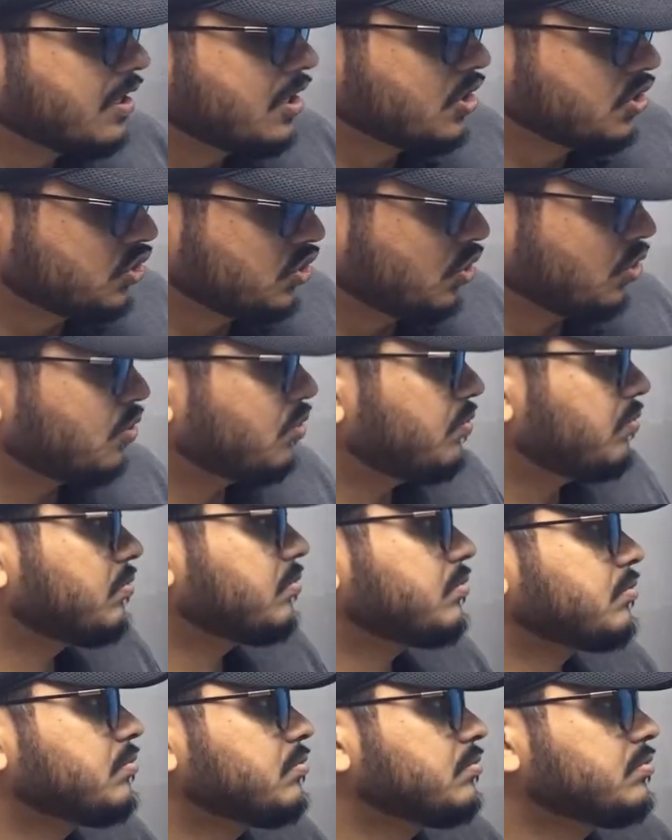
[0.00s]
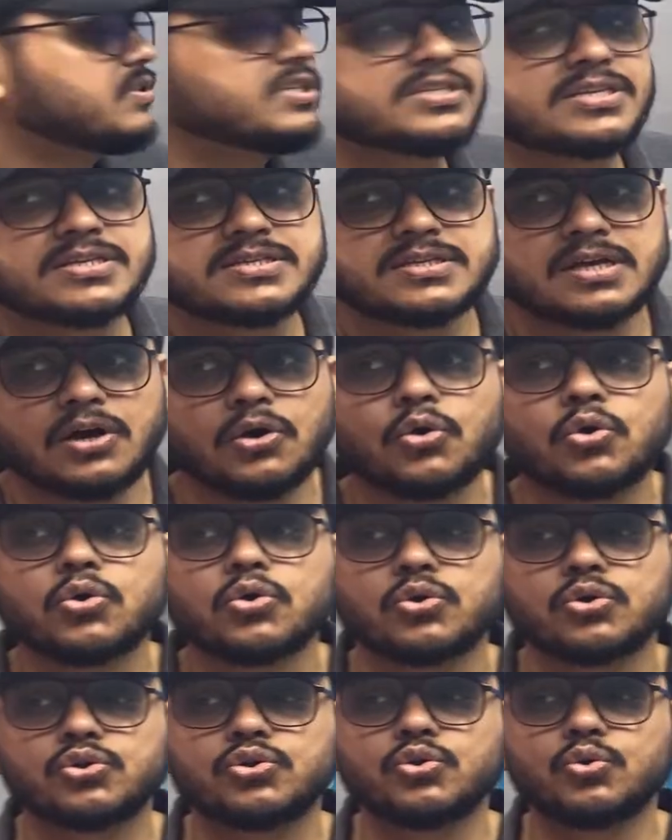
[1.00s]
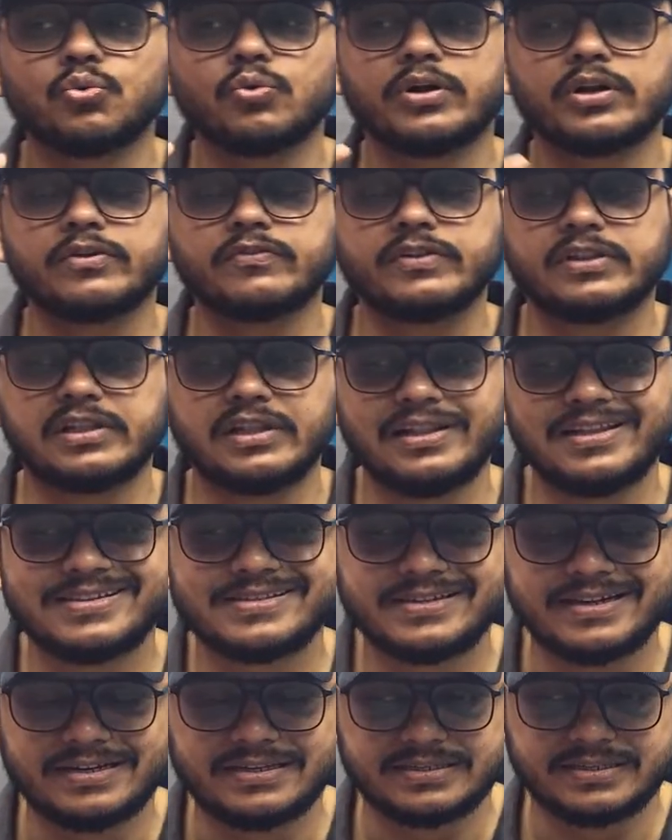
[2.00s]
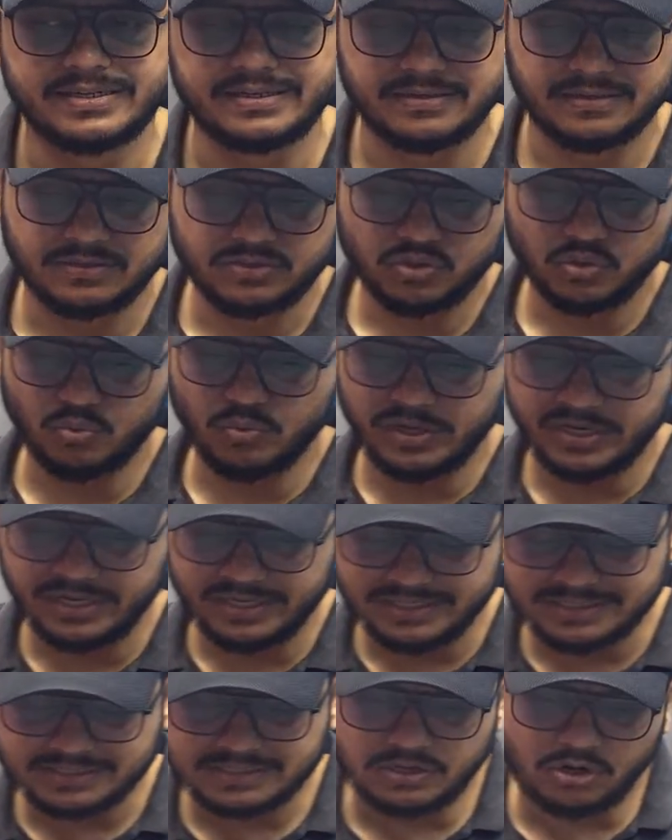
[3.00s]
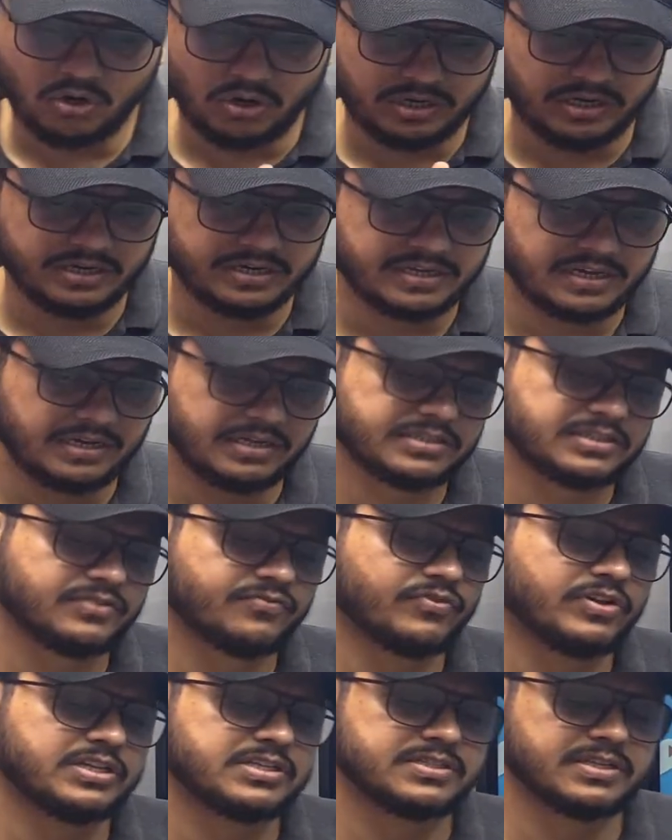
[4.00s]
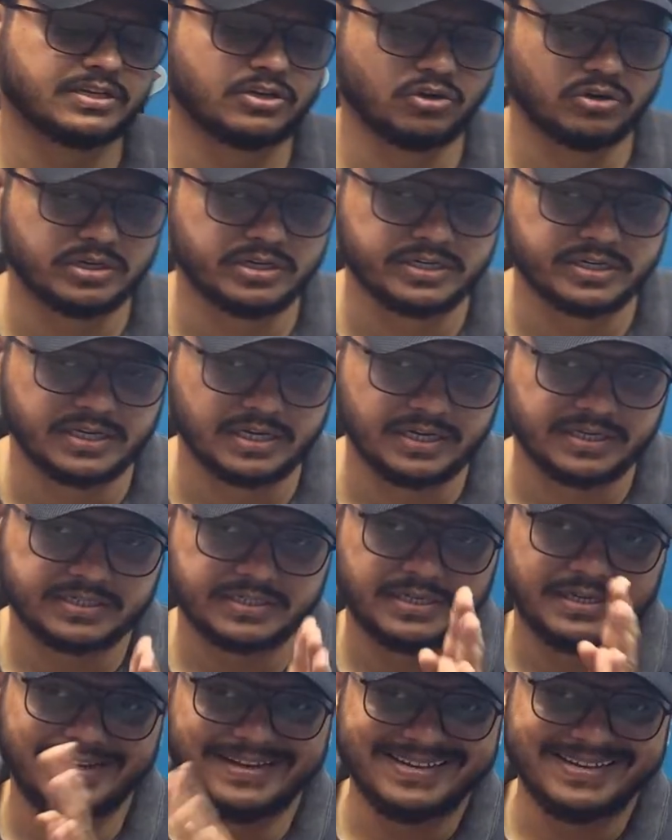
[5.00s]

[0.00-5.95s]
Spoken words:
So this is how you work with list and set. So one is ordered collection, one is unordered collection.